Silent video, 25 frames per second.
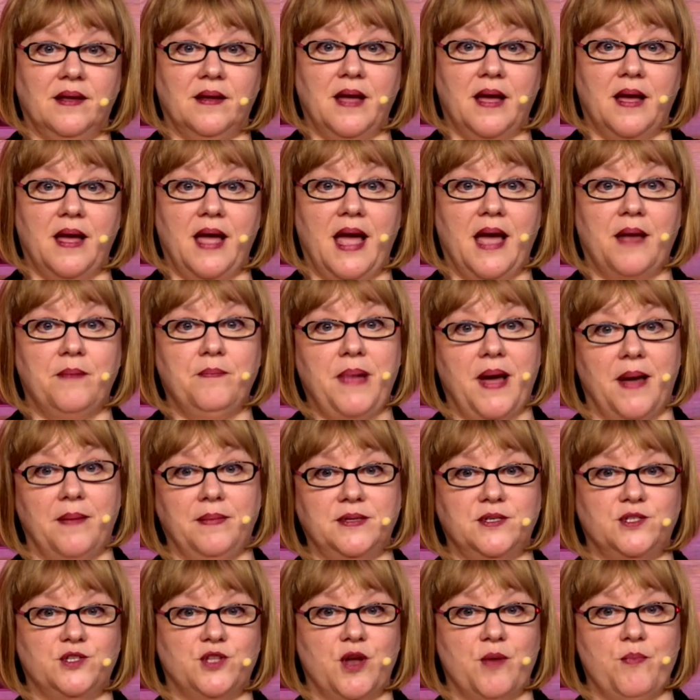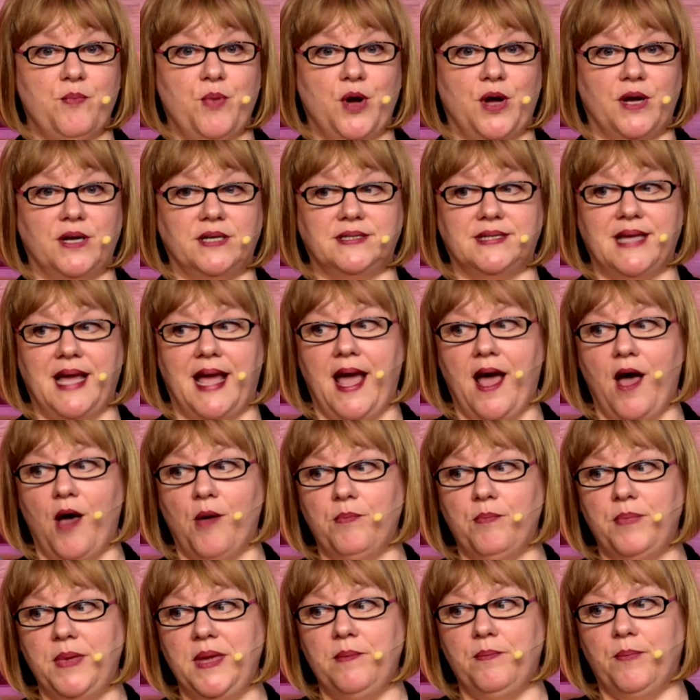and publish their books. I
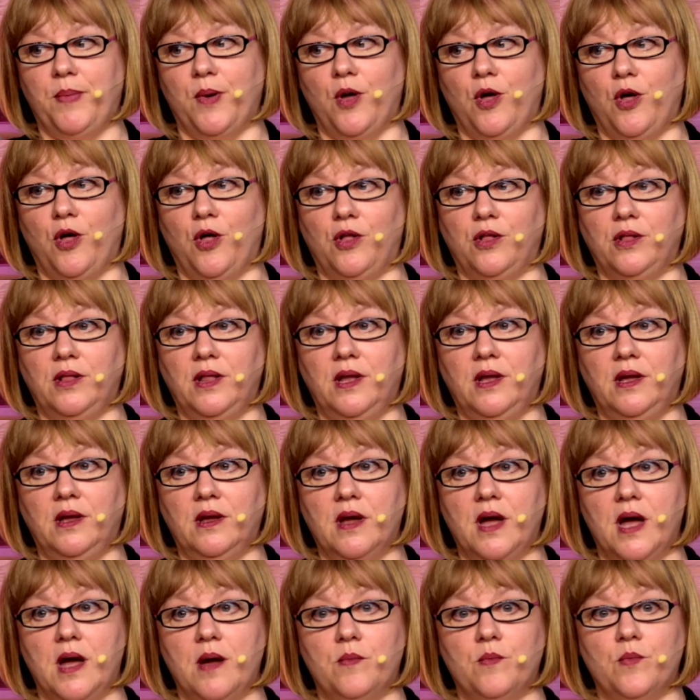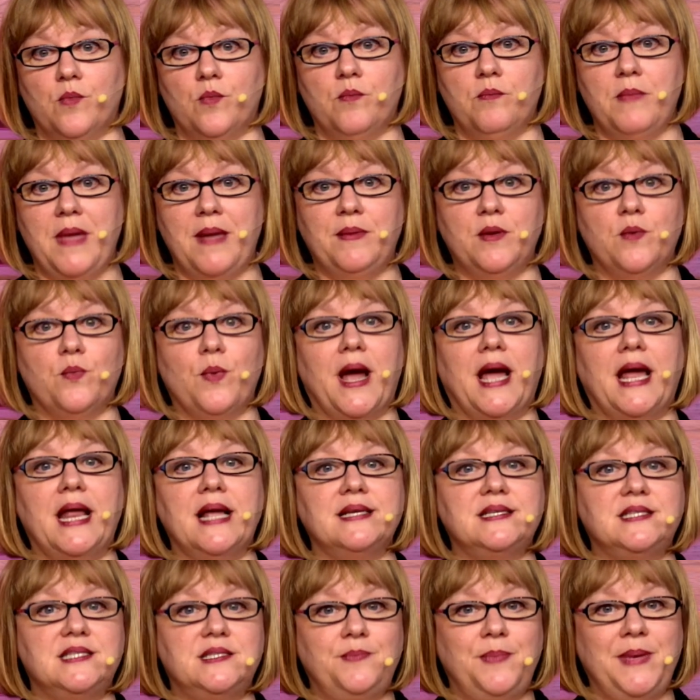help people maybe write a
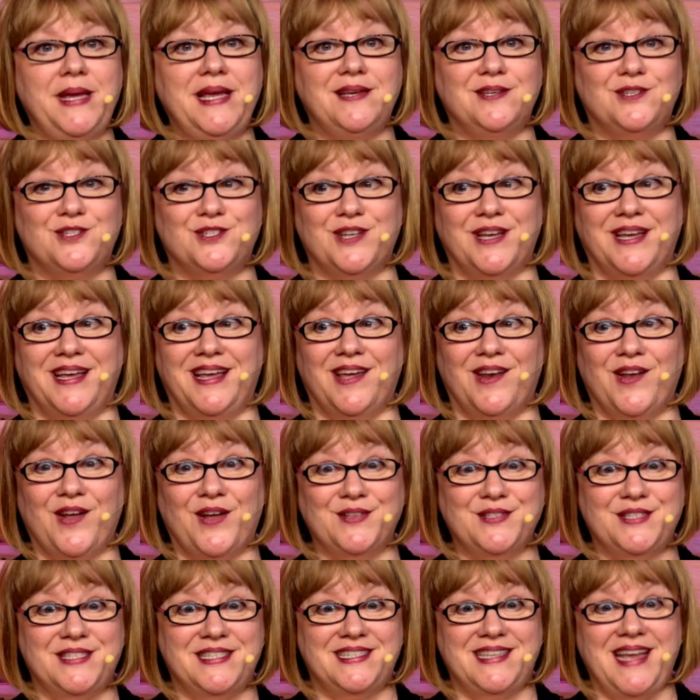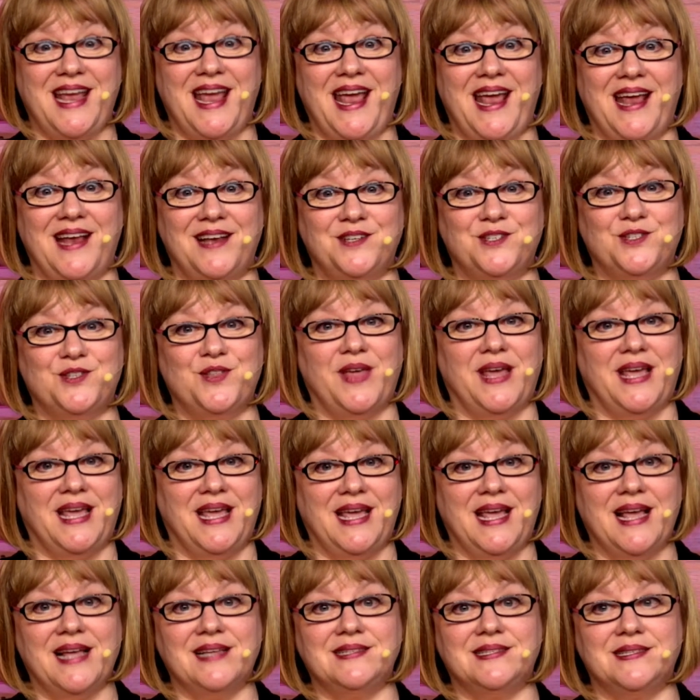speech and get on stage so they can
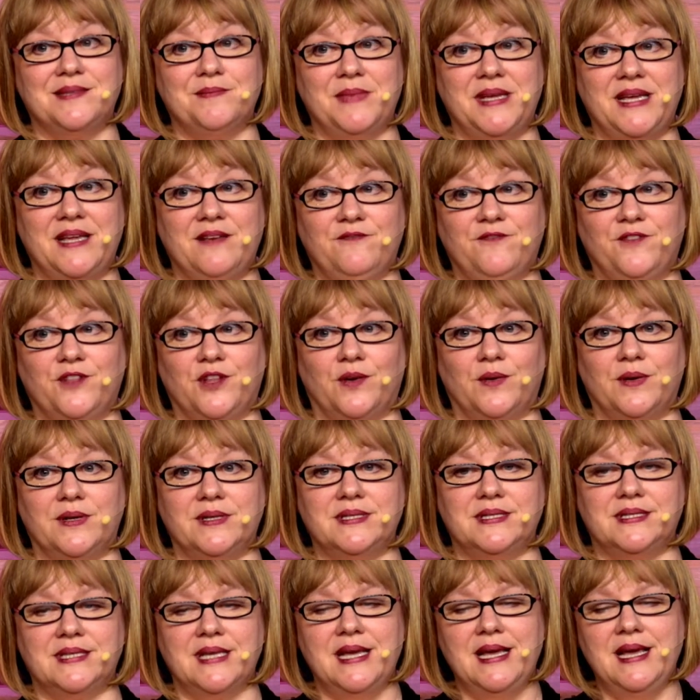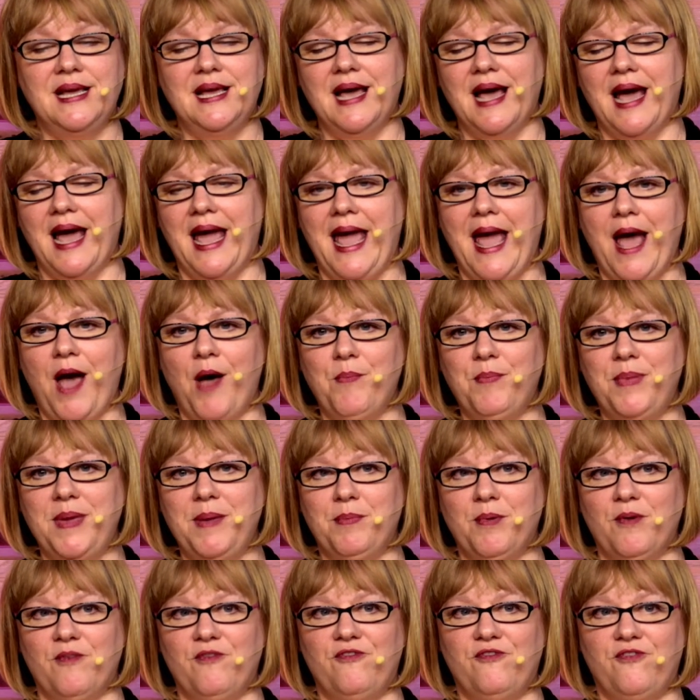get some influence. I help
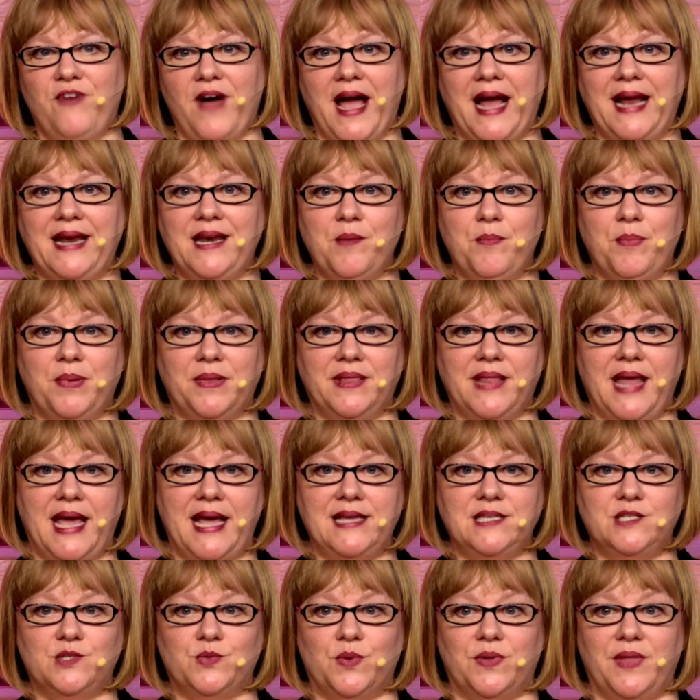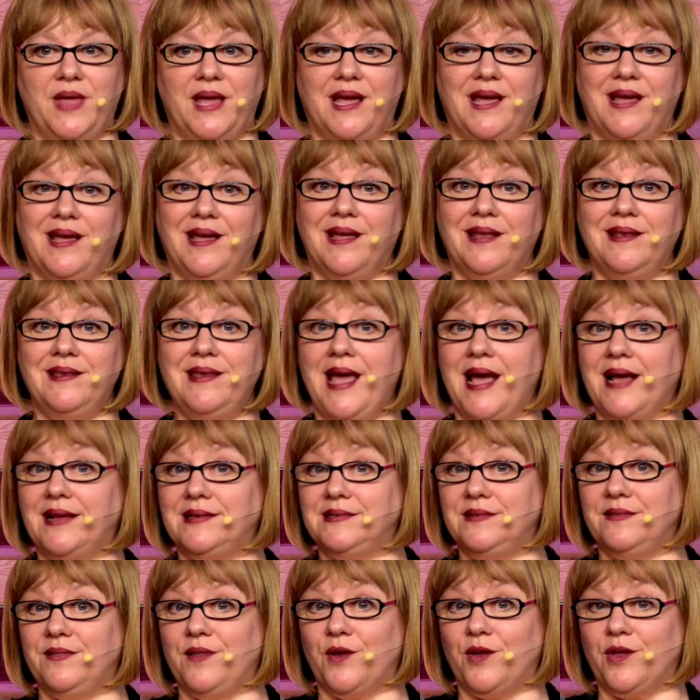people find a place where they can connect
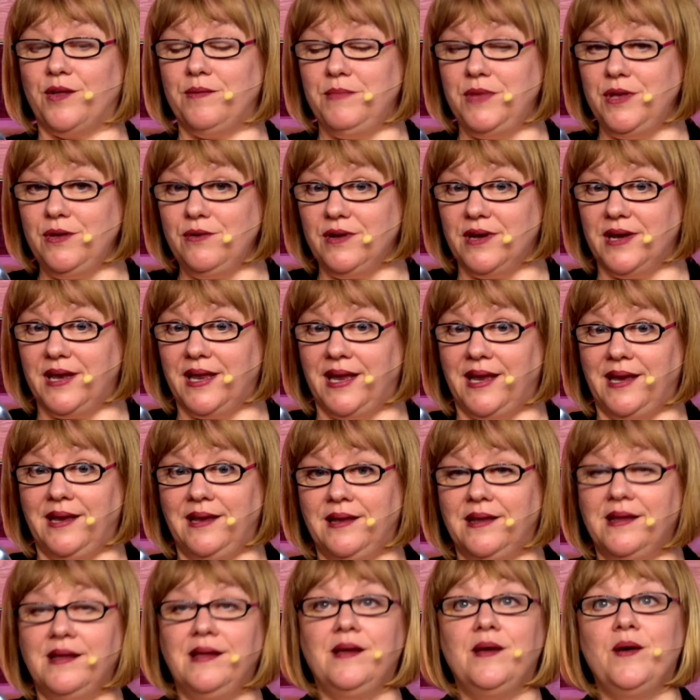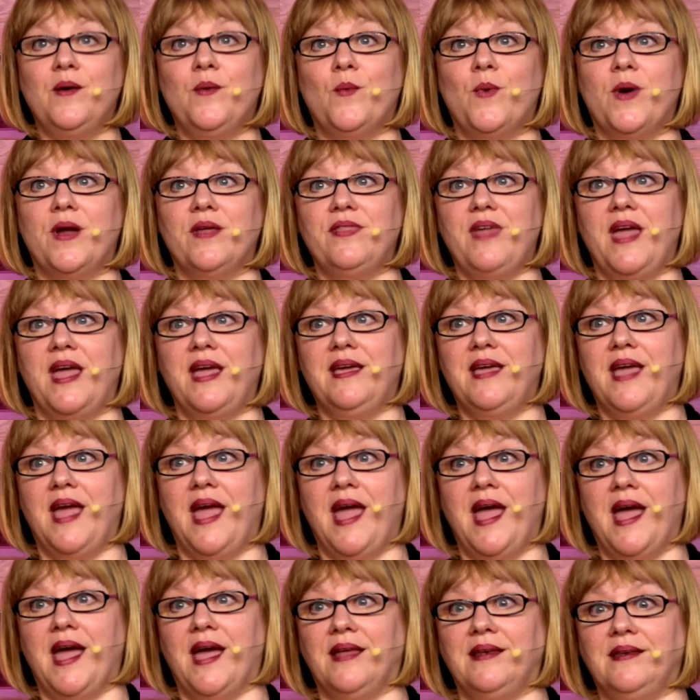in their community, where they
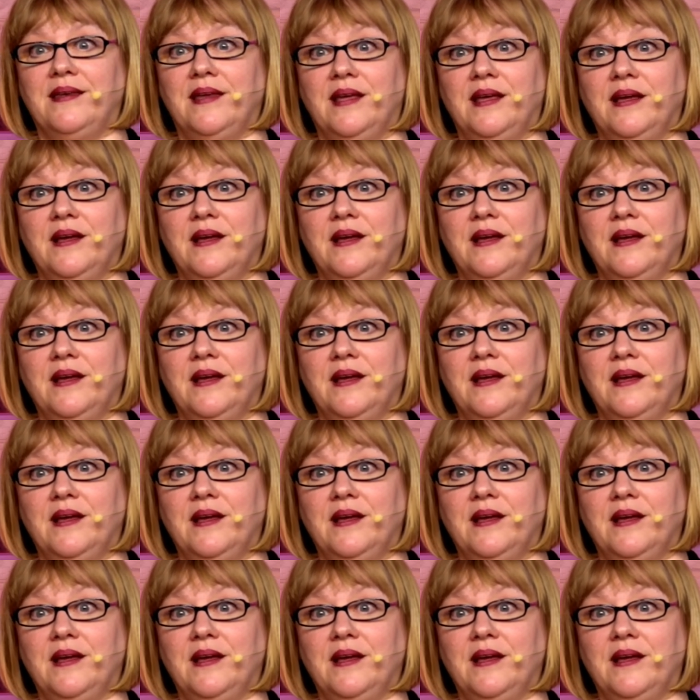can